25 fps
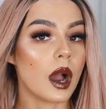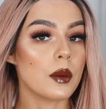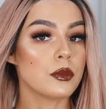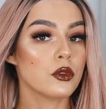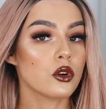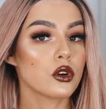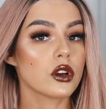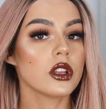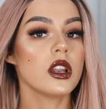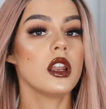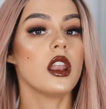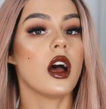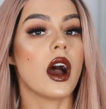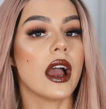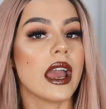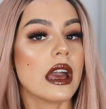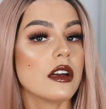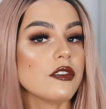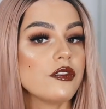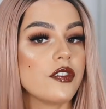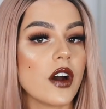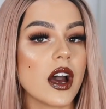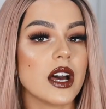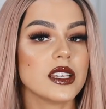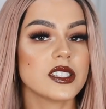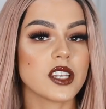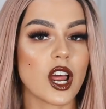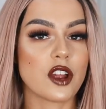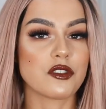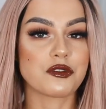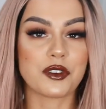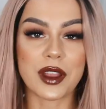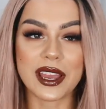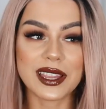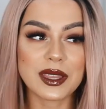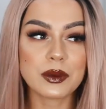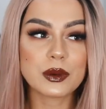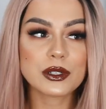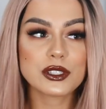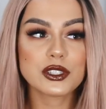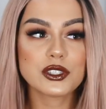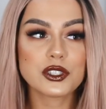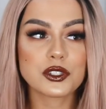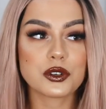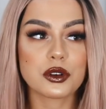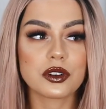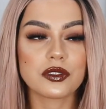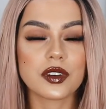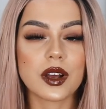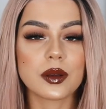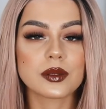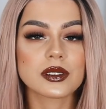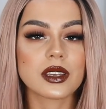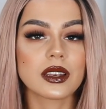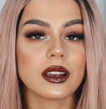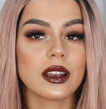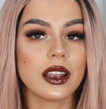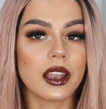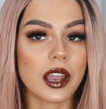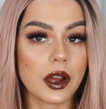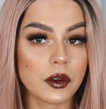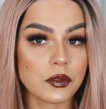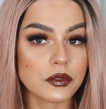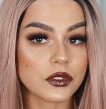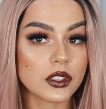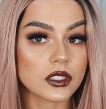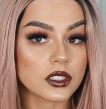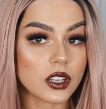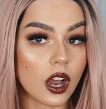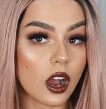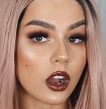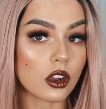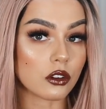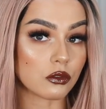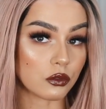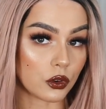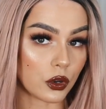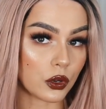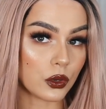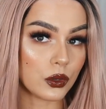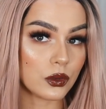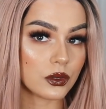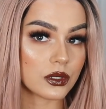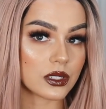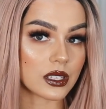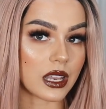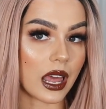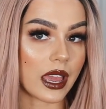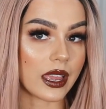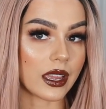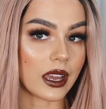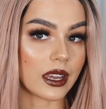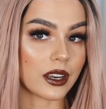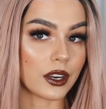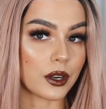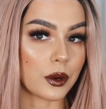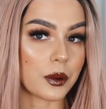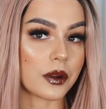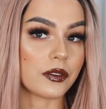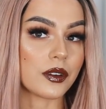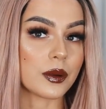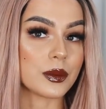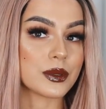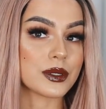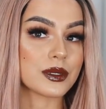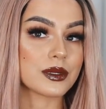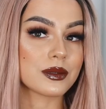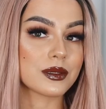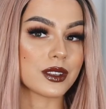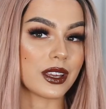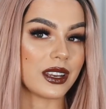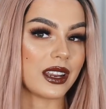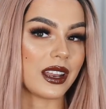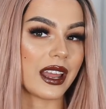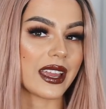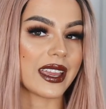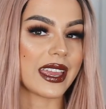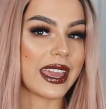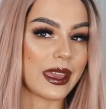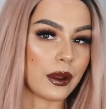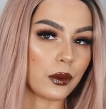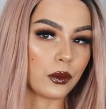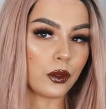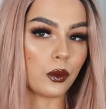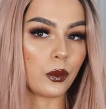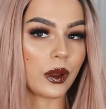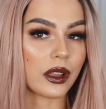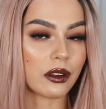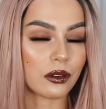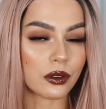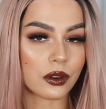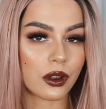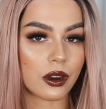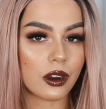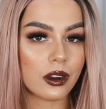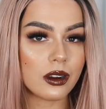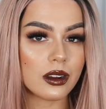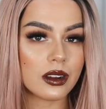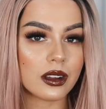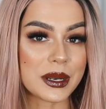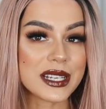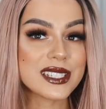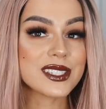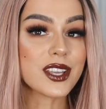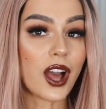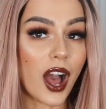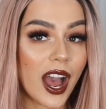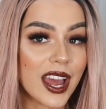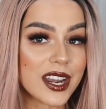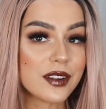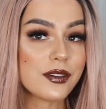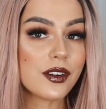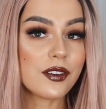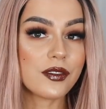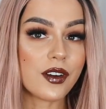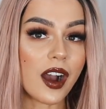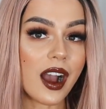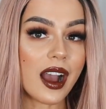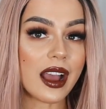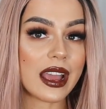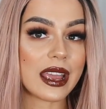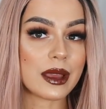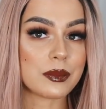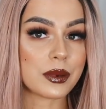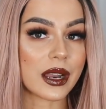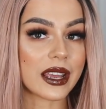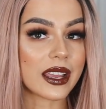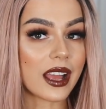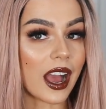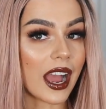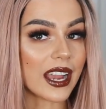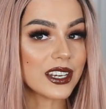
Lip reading: I'm not gonna lie, at first I really wasn't sure if I was gonna love the dark roots. Like, I don't know if it was gonna like kill the wig or not, but it's kind of a vibe. Like,